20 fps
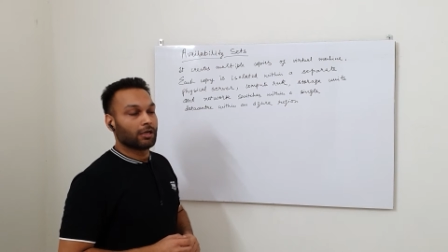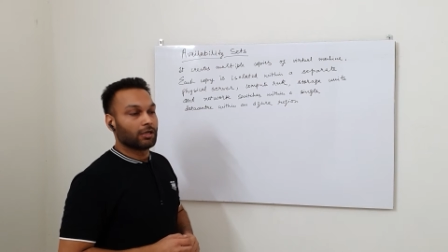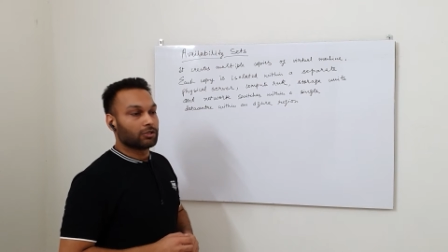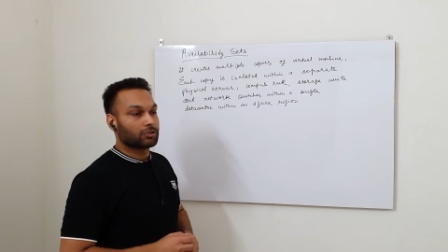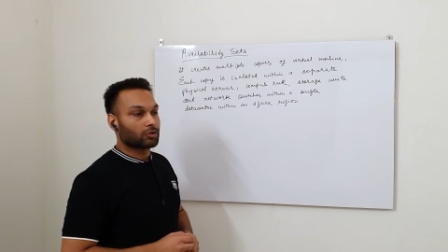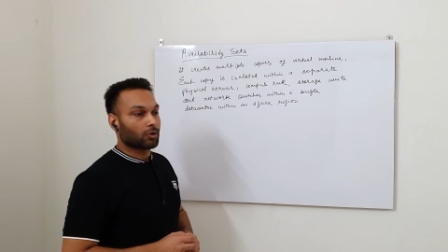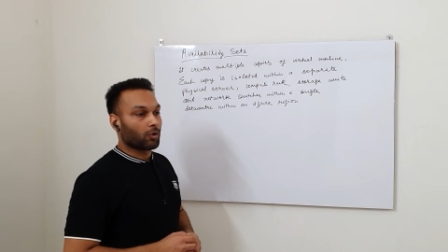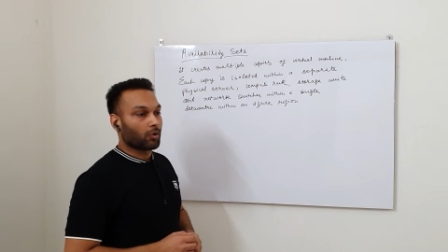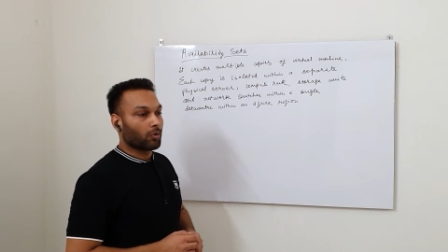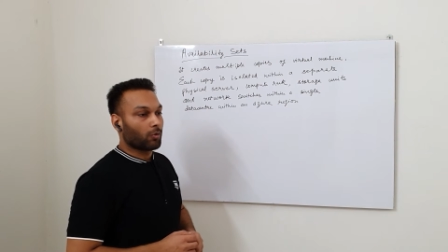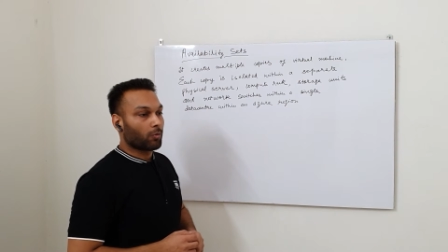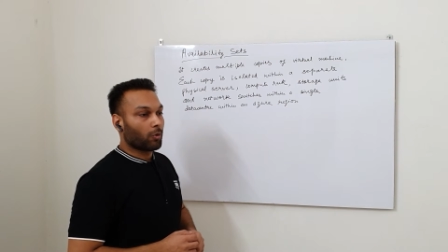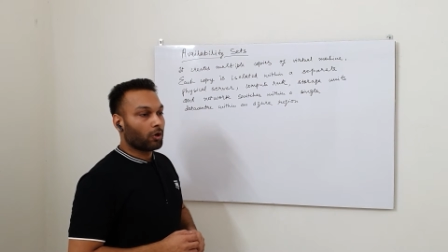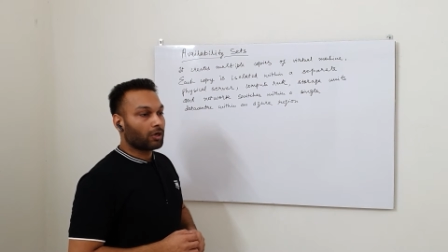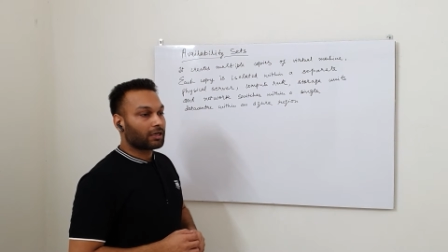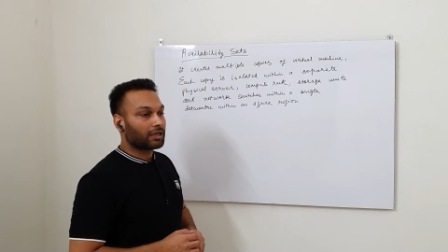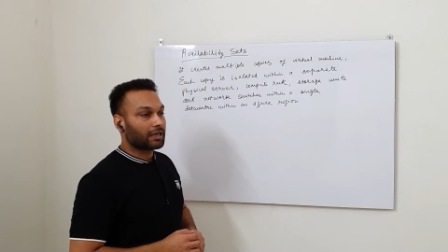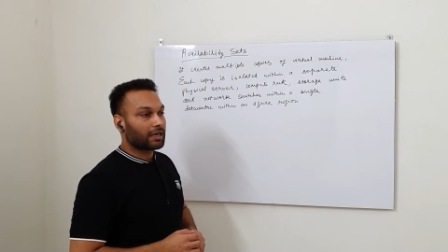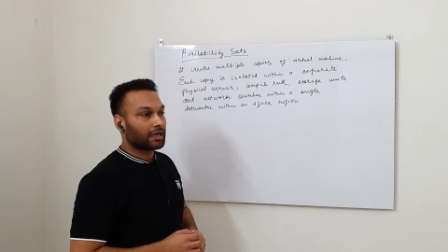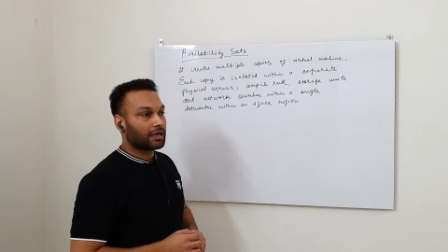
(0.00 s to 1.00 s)
So
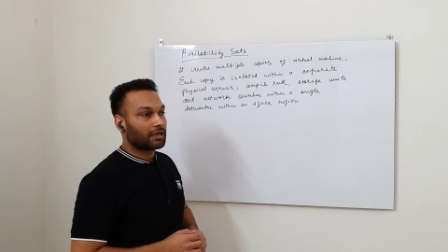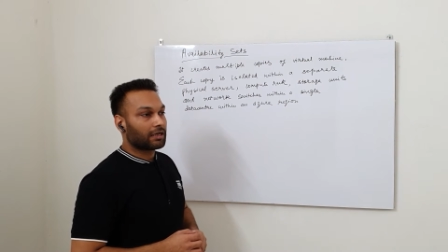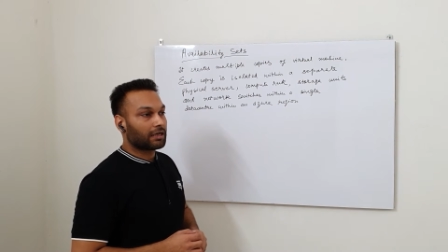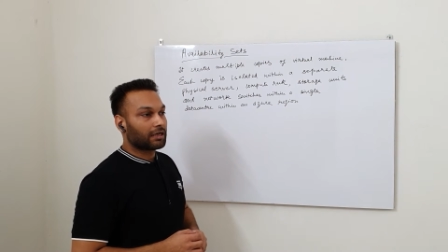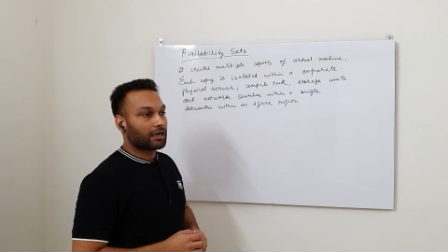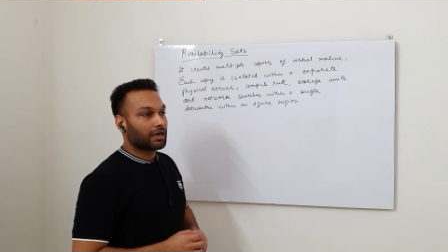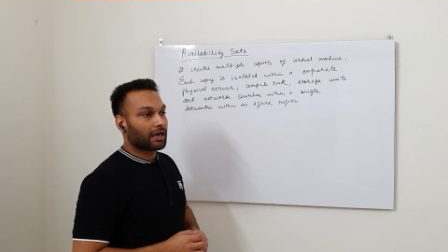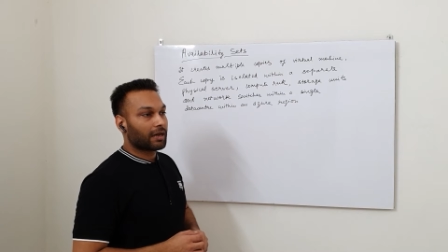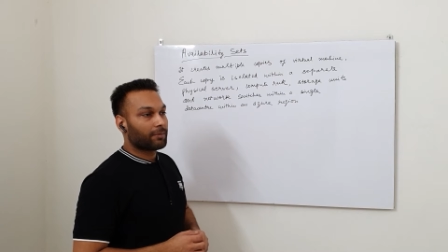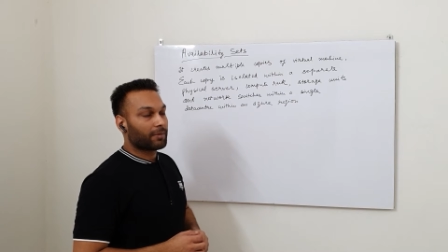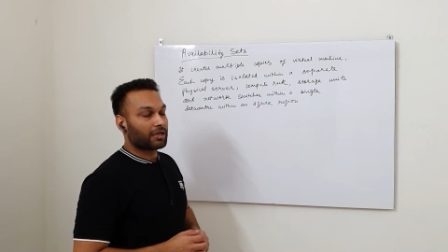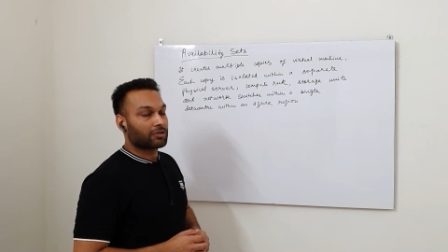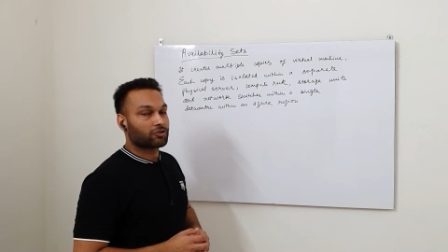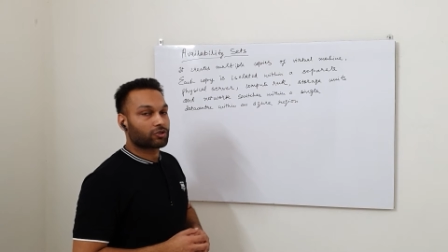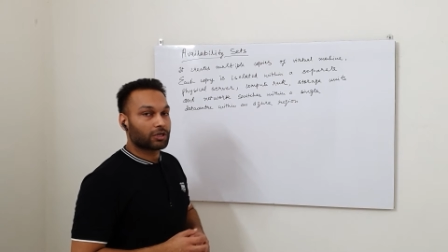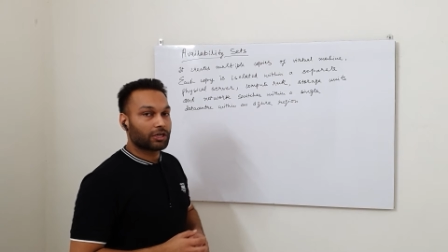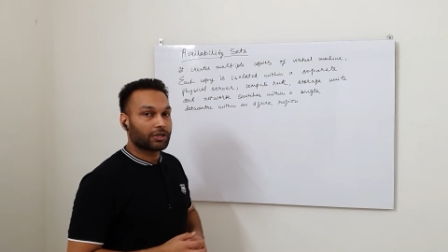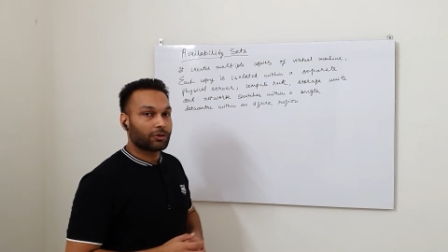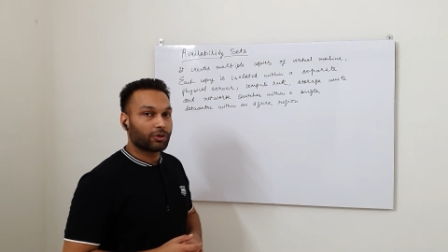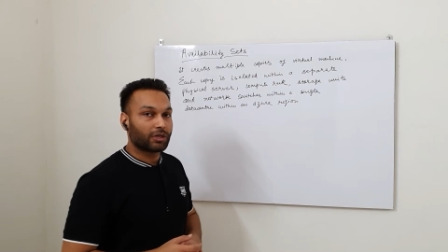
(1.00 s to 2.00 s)
what I'm
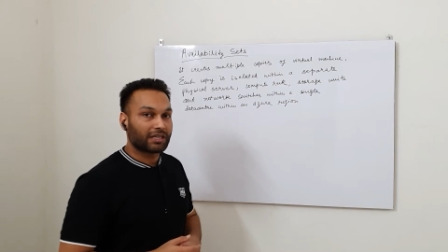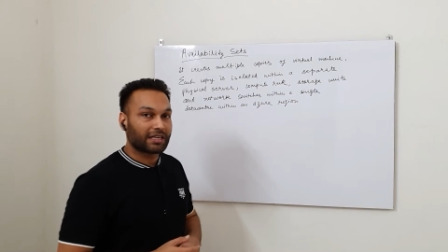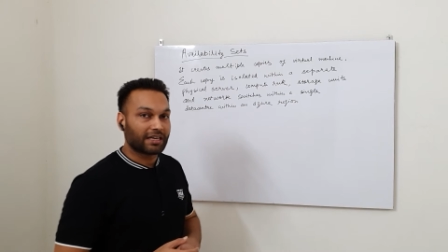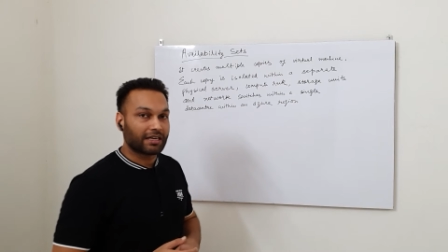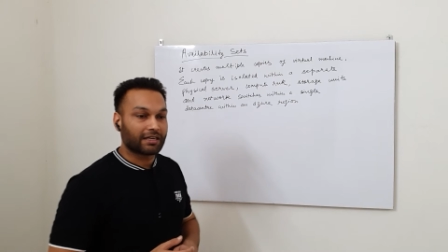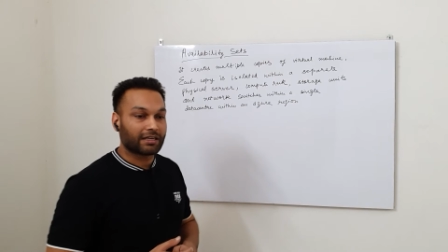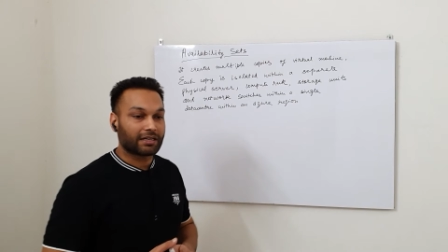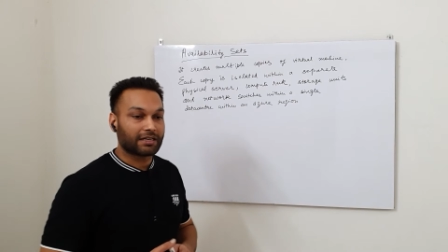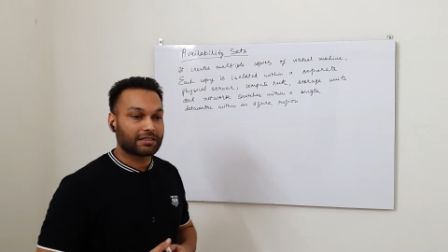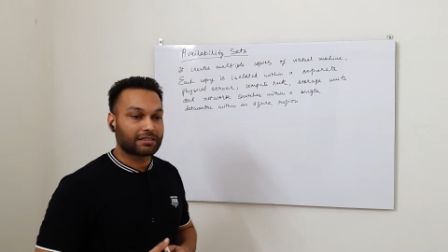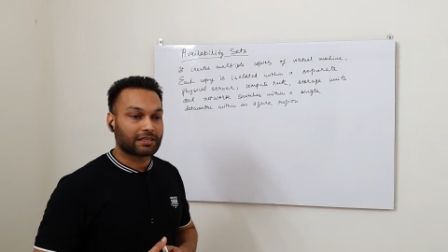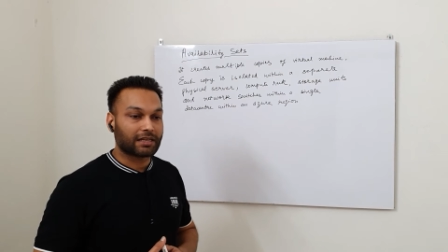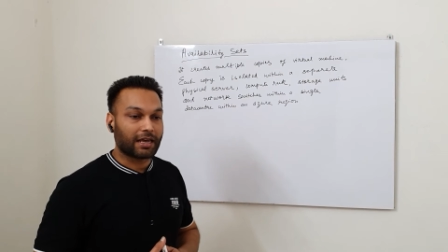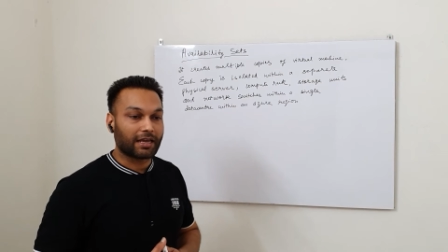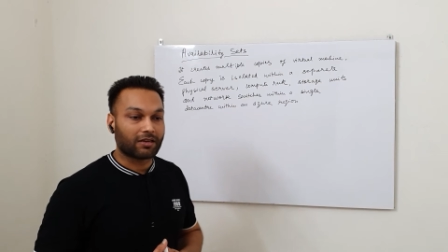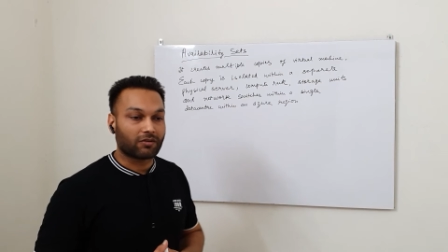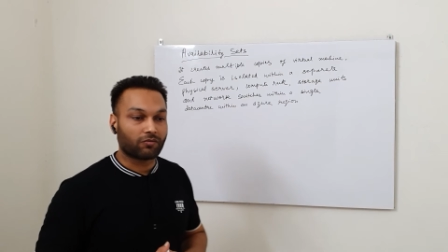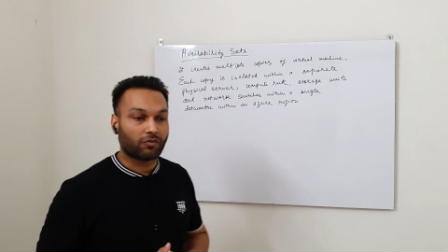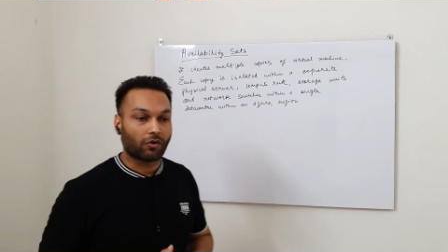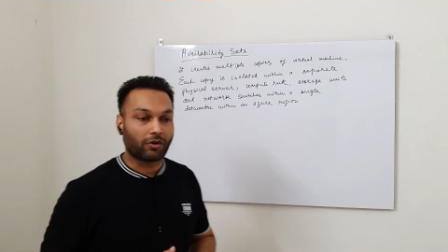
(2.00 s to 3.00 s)
actually doing here is
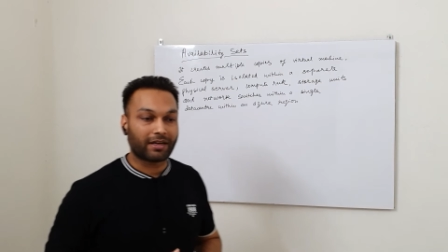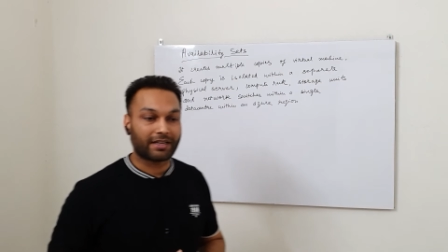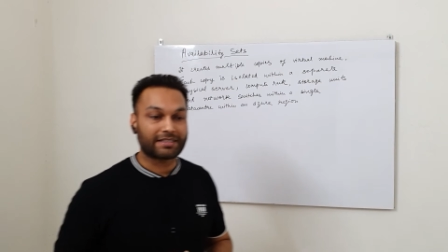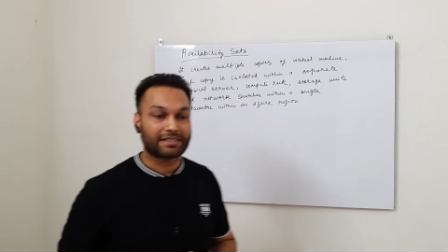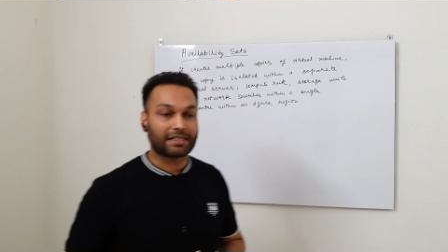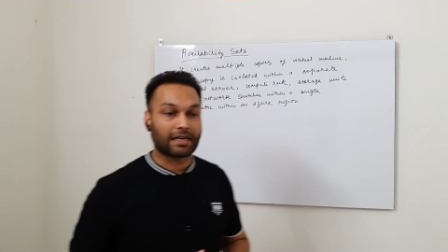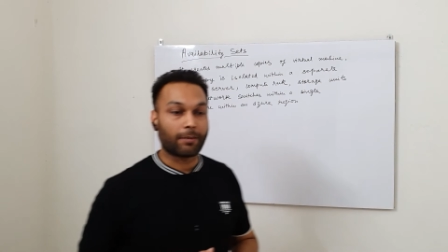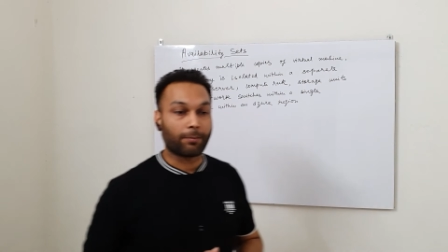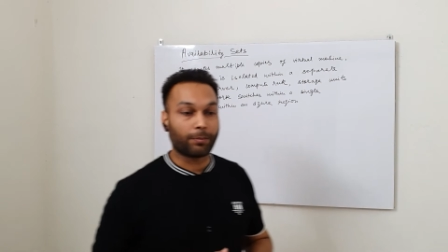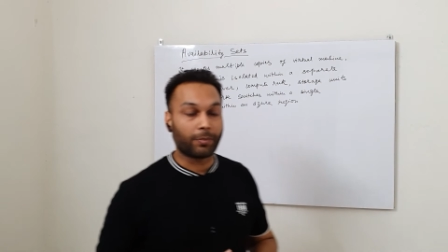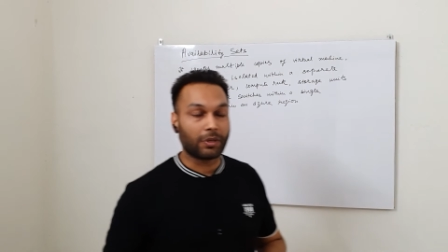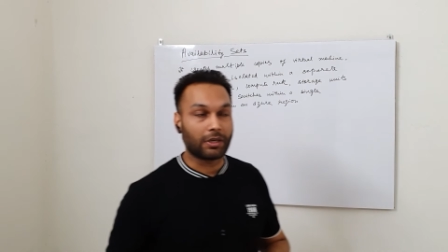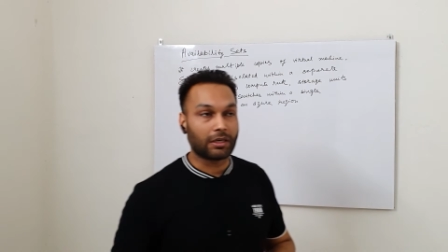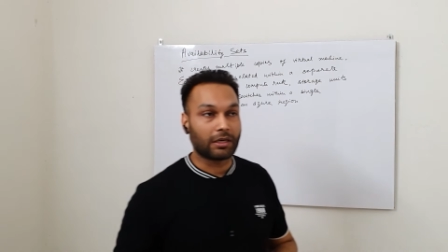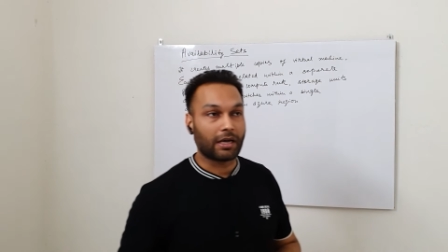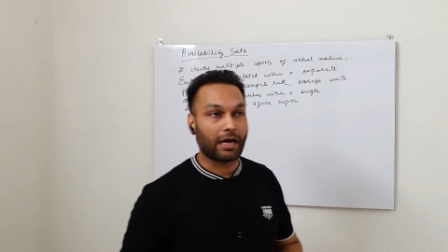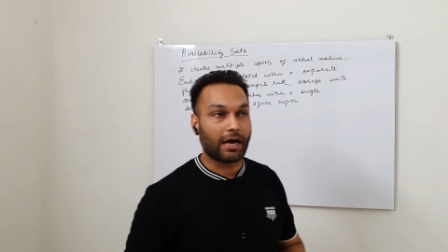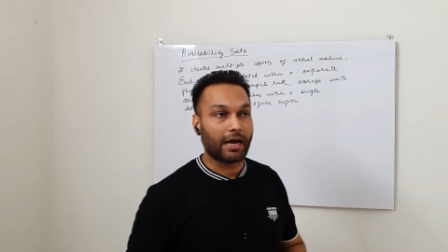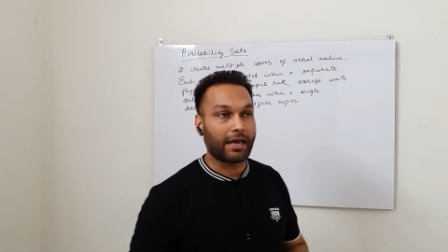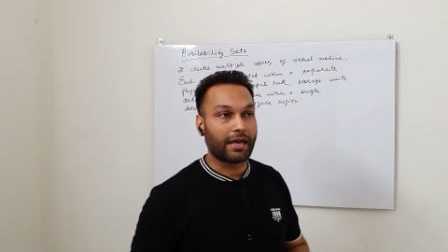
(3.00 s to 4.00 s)
like, for
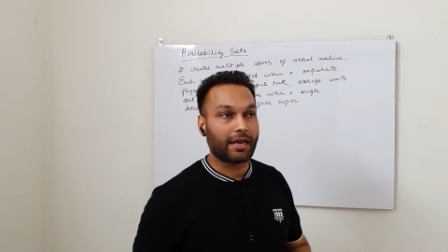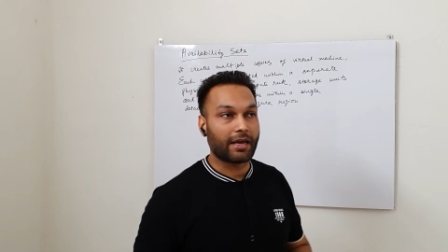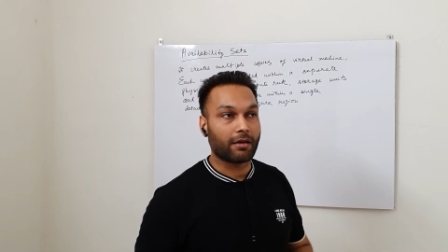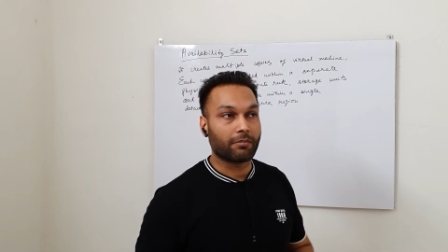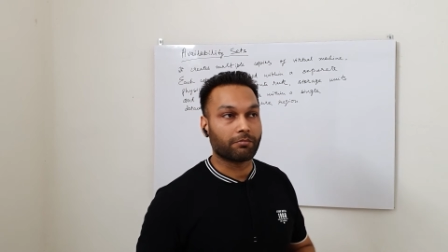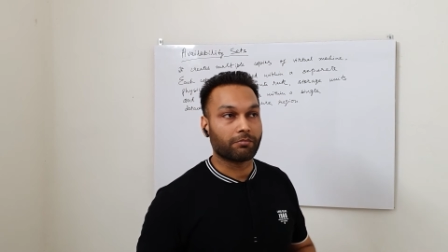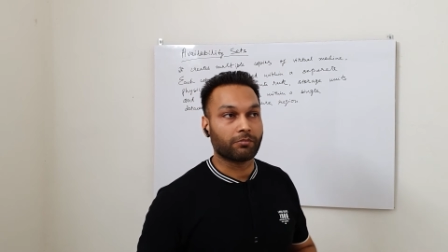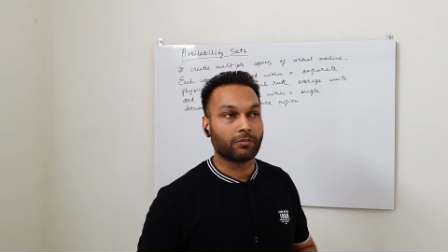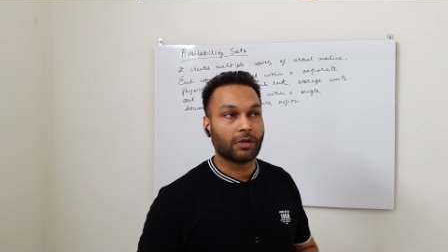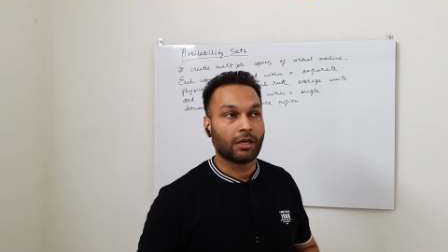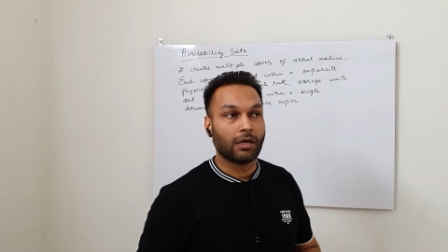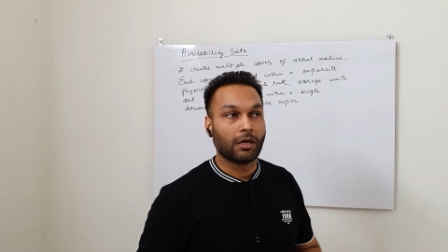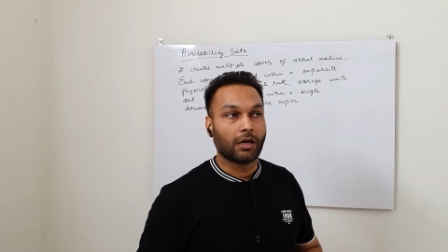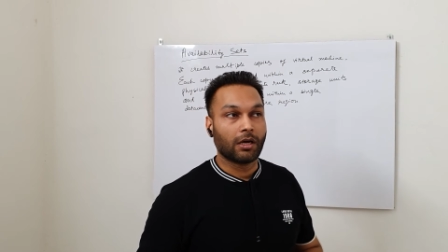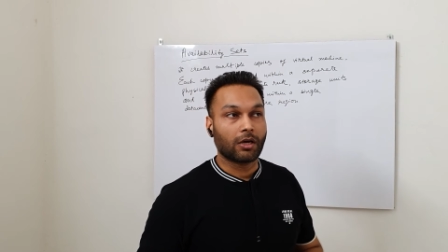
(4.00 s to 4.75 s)
example, I am